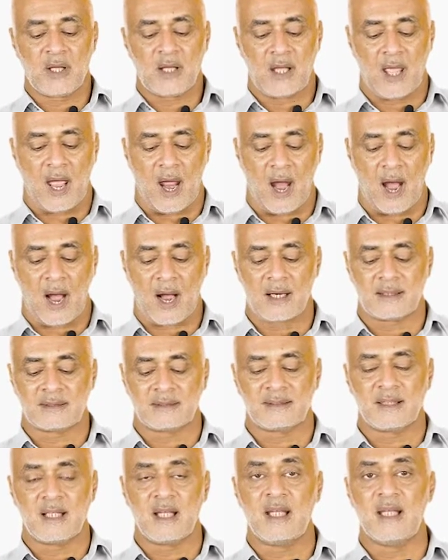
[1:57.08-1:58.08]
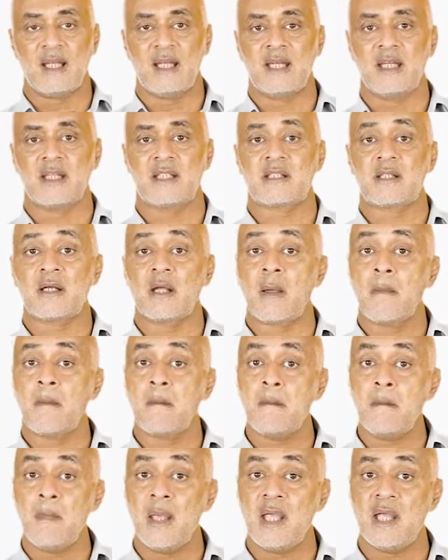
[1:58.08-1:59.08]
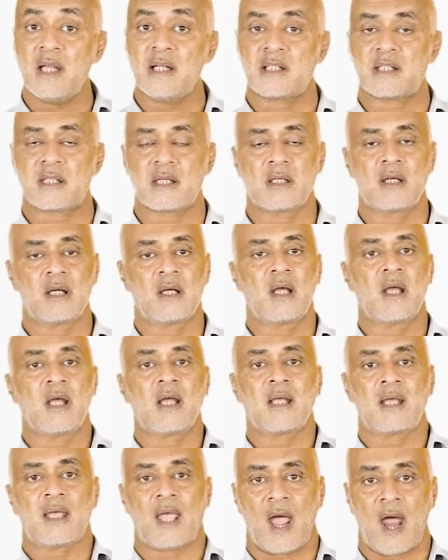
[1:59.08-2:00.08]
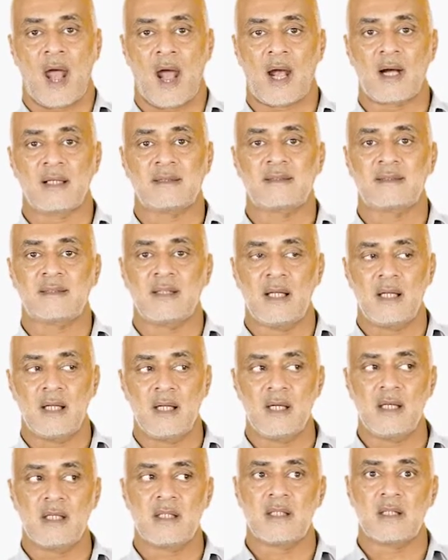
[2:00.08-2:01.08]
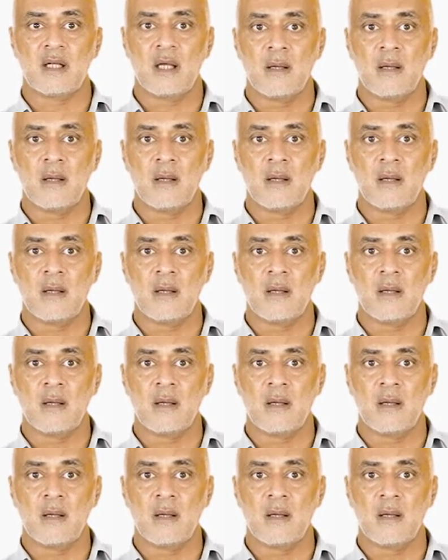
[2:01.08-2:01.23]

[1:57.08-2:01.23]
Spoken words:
Cats eat meat. Cats eat